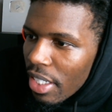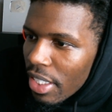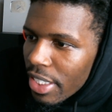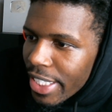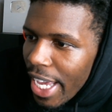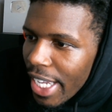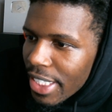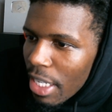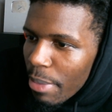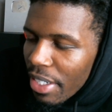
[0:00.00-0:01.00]

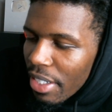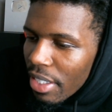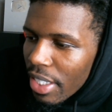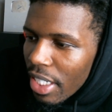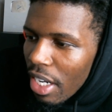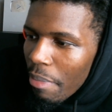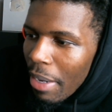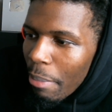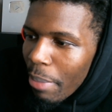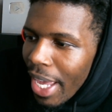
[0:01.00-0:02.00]
Snatch, come here. Get off
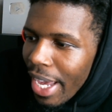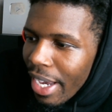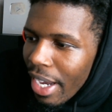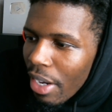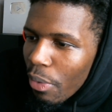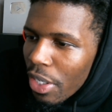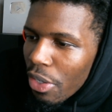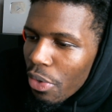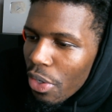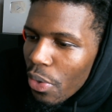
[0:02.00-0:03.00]
my back. What are
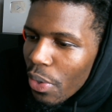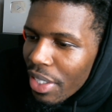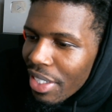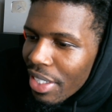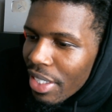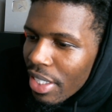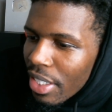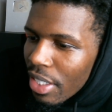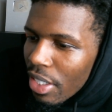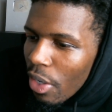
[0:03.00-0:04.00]
you doing?
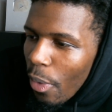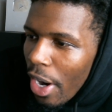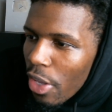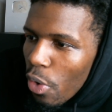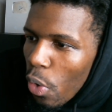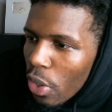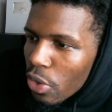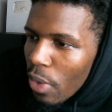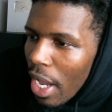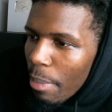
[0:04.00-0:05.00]
Why are you horse
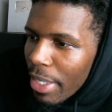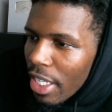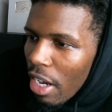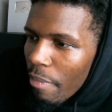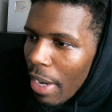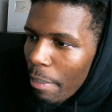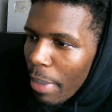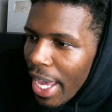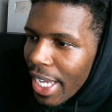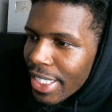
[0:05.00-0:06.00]
riding me? Get off my
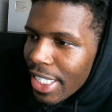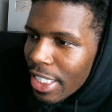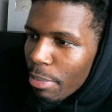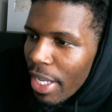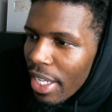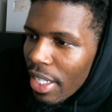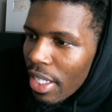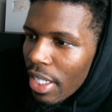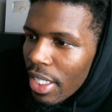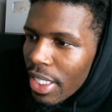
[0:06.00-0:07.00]
back. Step back.
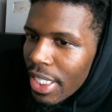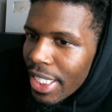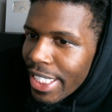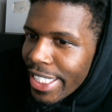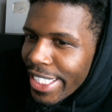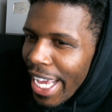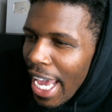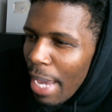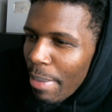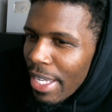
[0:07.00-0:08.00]

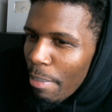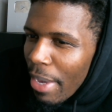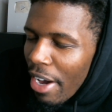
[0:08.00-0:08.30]
Stab in your mouth.